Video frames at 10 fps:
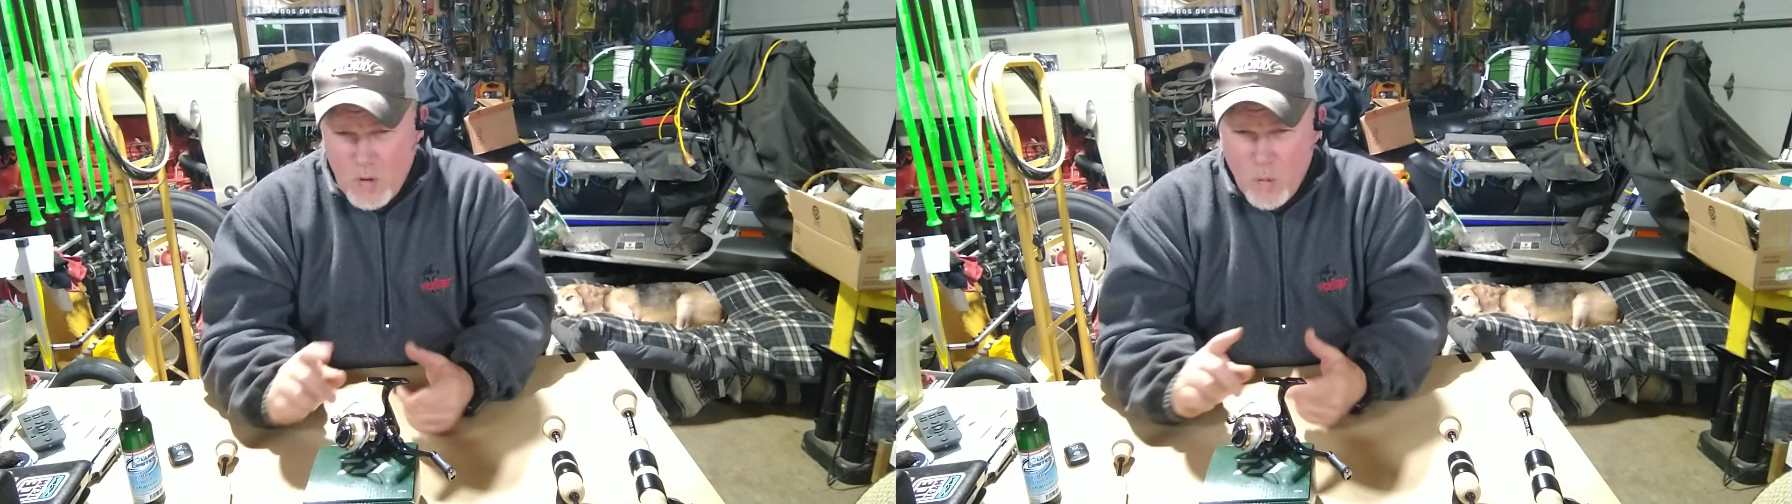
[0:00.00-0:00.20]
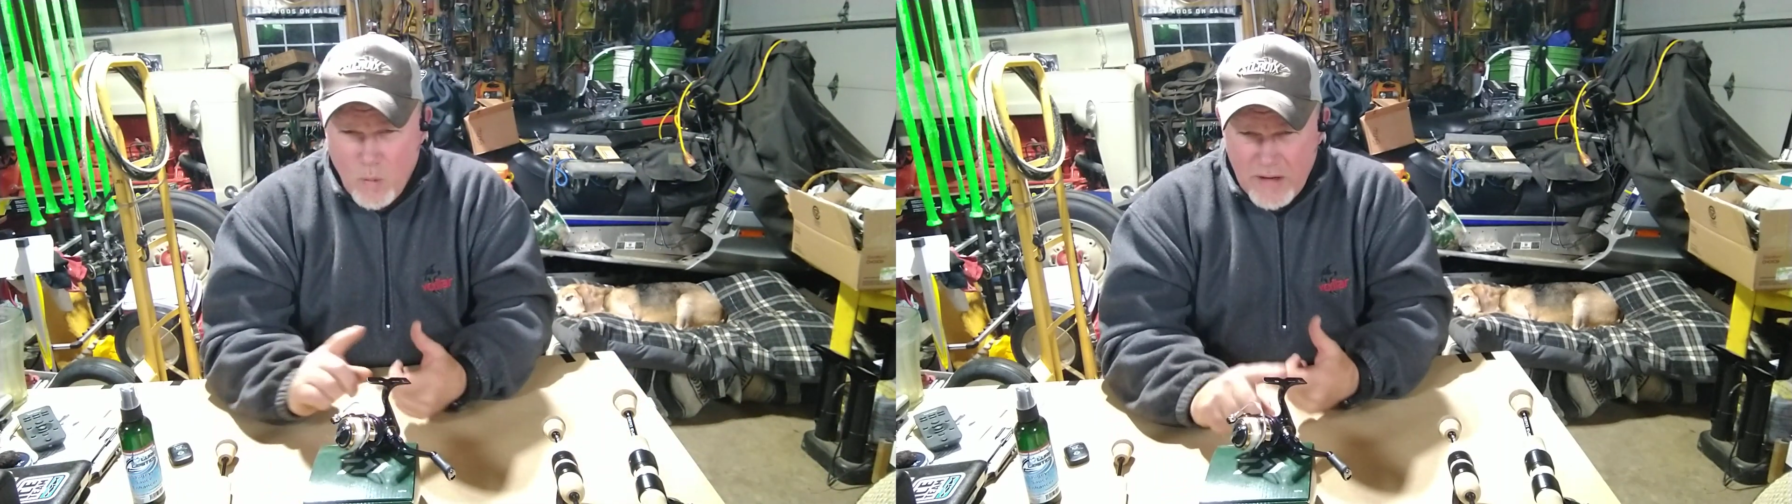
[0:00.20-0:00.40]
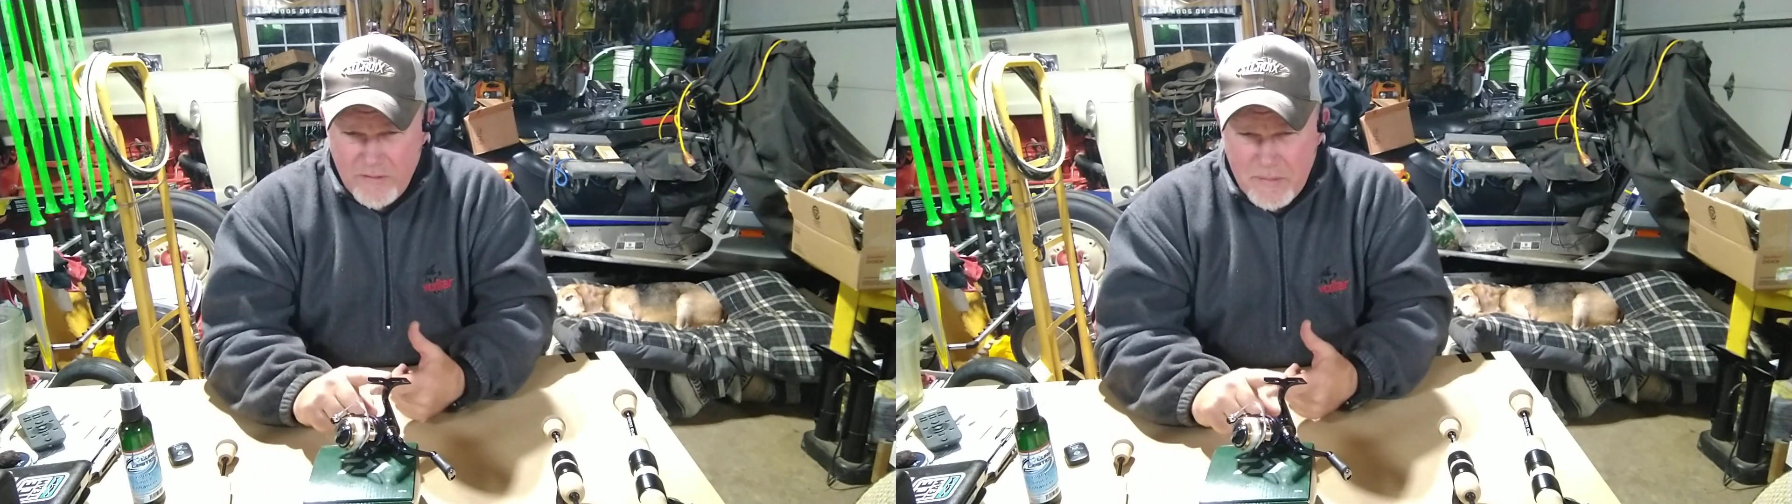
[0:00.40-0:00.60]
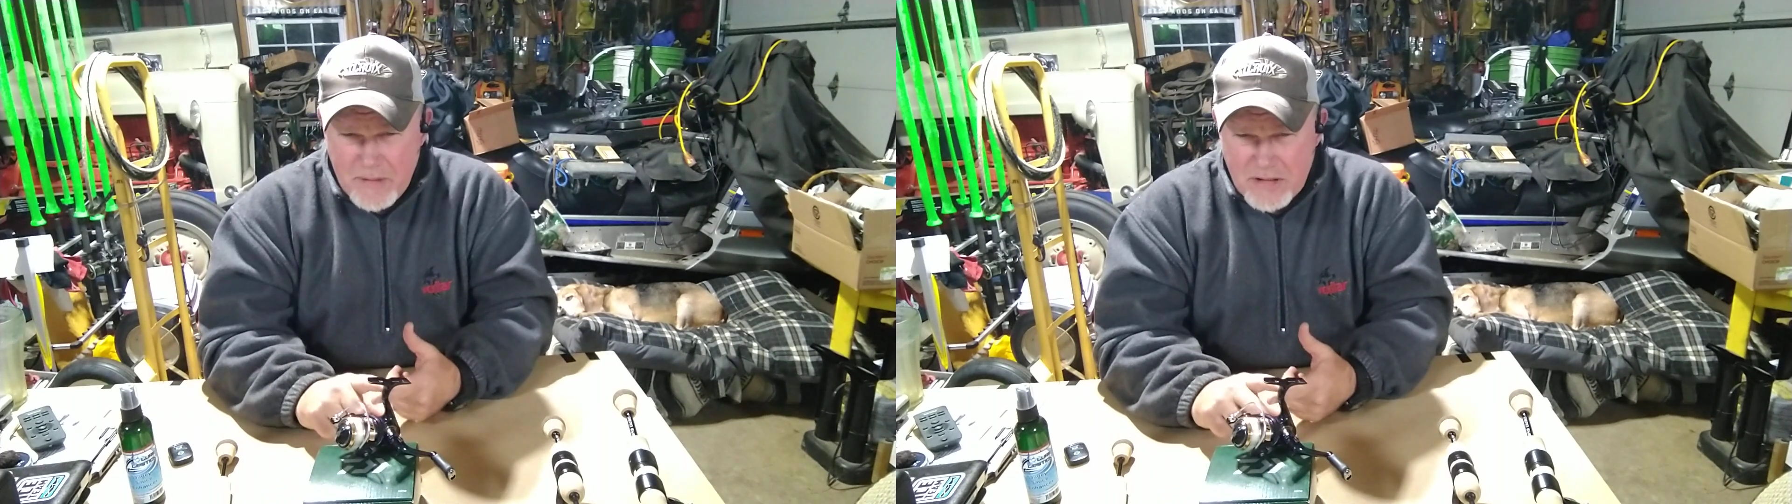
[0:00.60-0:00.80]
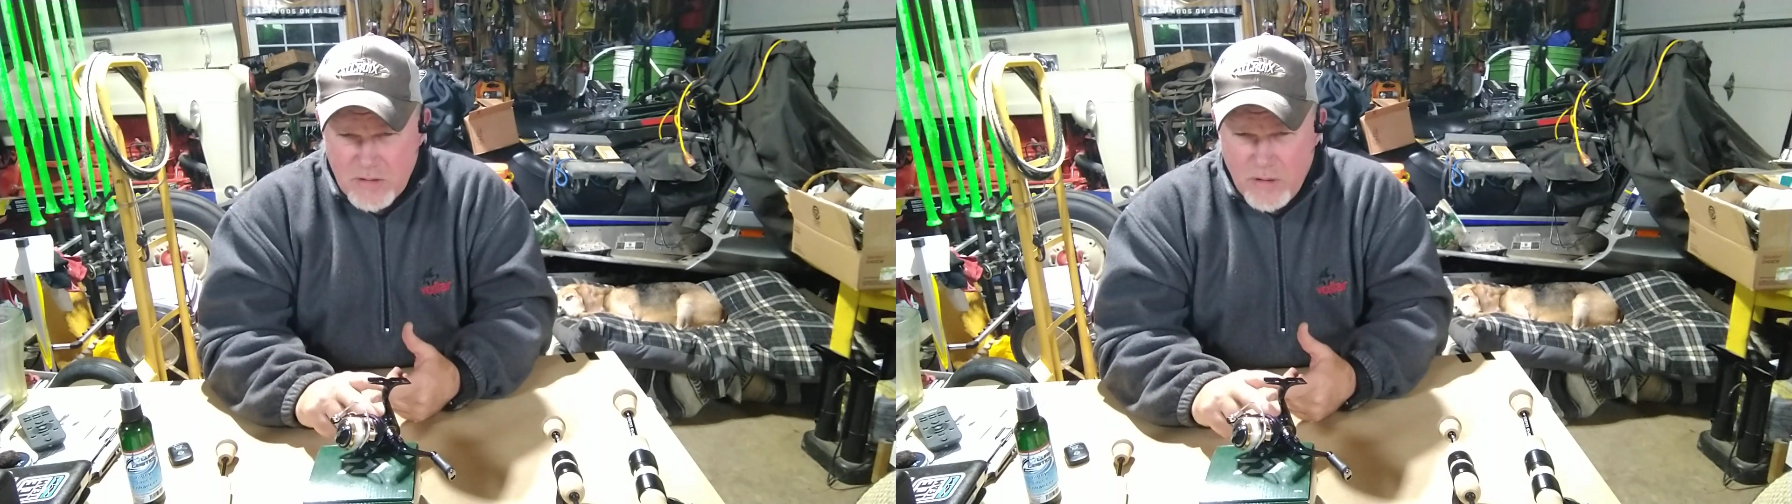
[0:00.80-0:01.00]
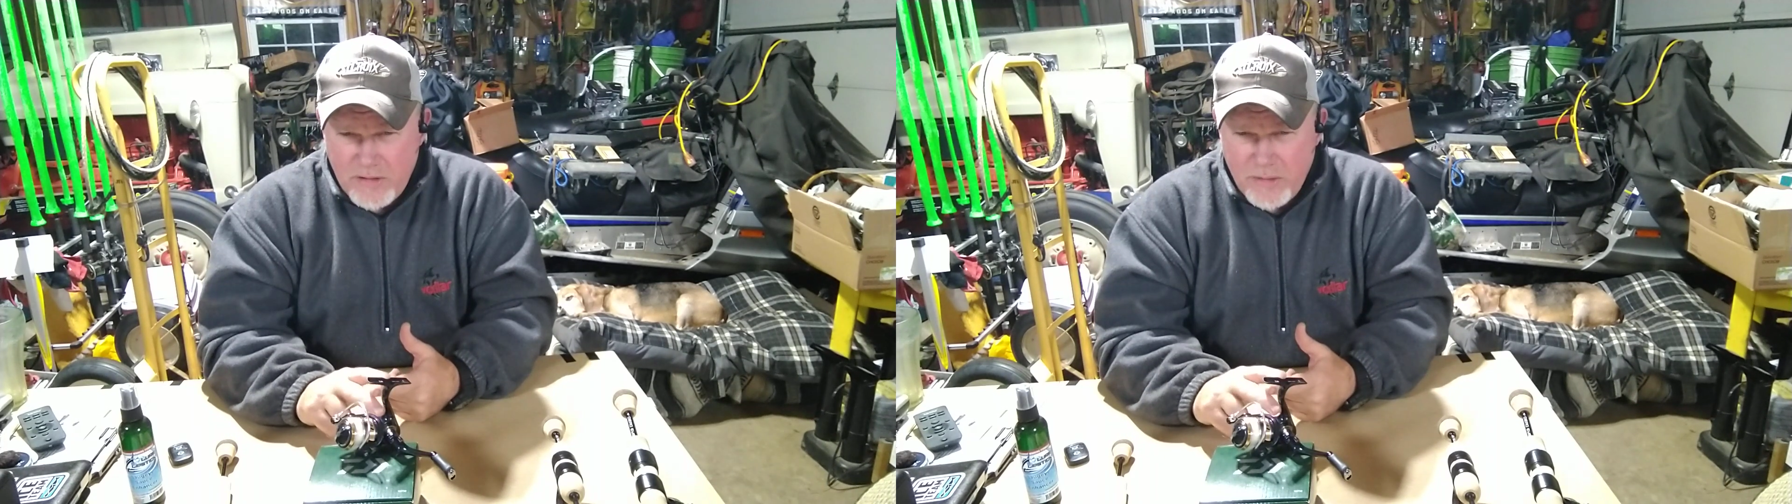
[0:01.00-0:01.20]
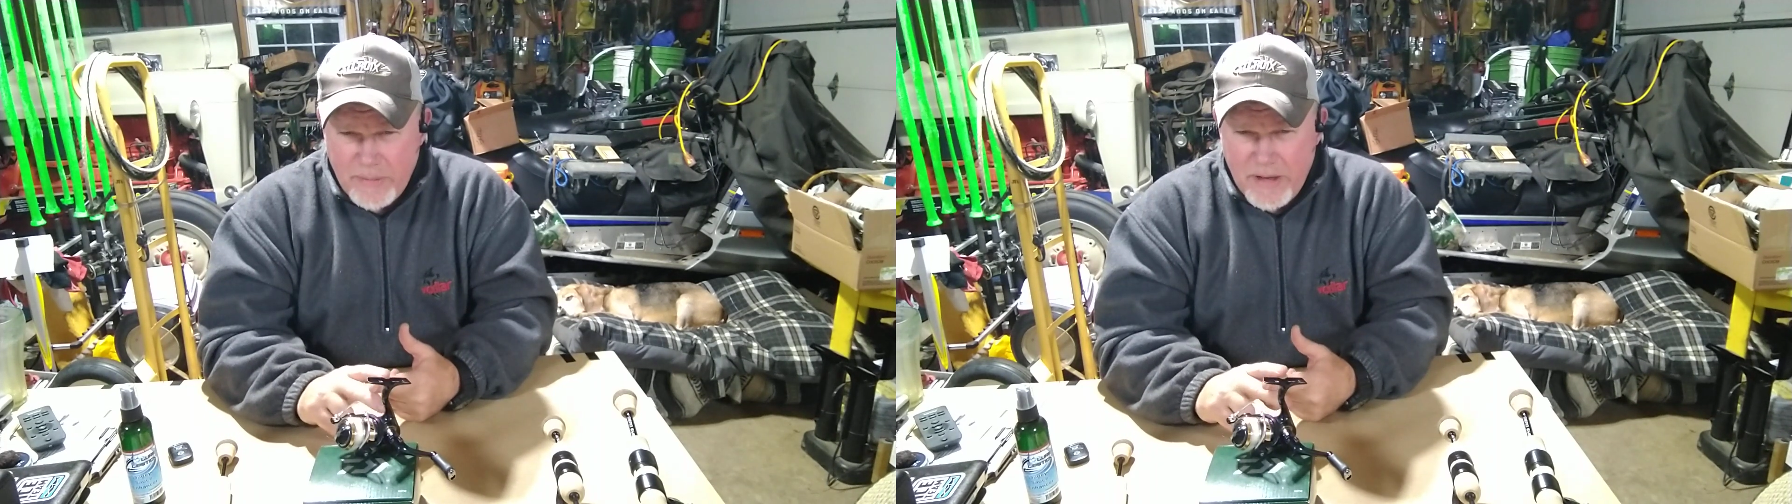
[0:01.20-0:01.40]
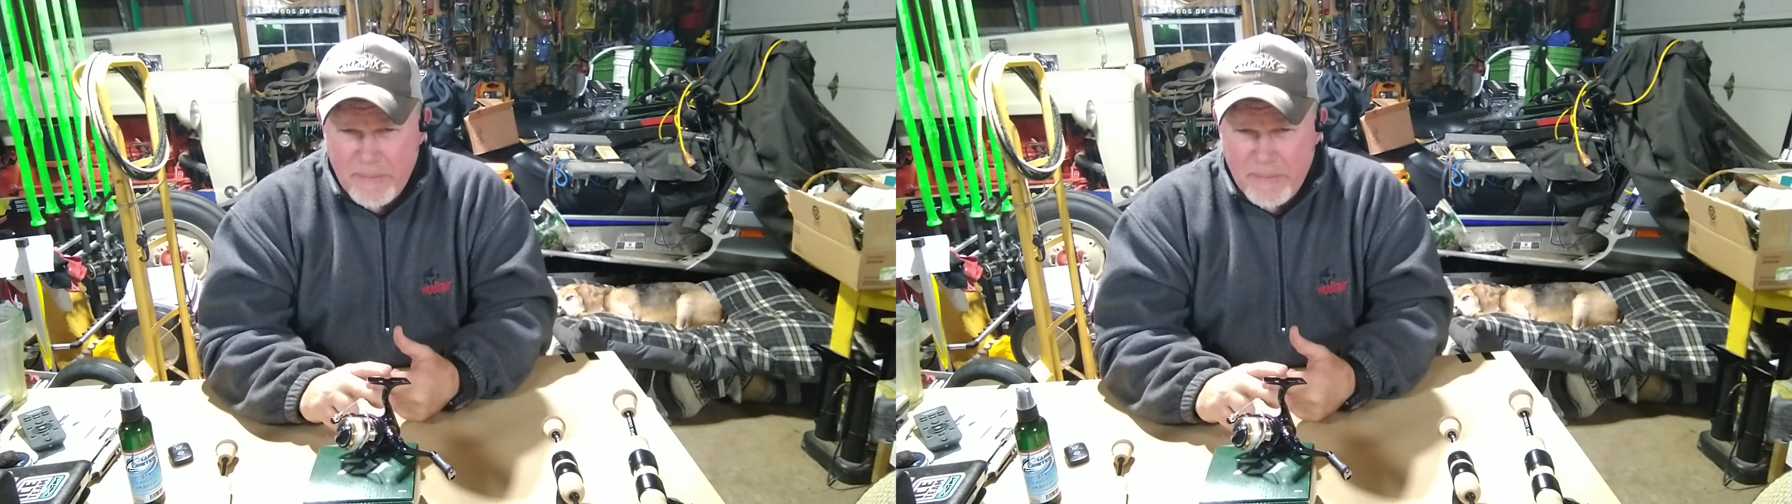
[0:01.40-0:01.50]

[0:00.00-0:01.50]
One of them is going to be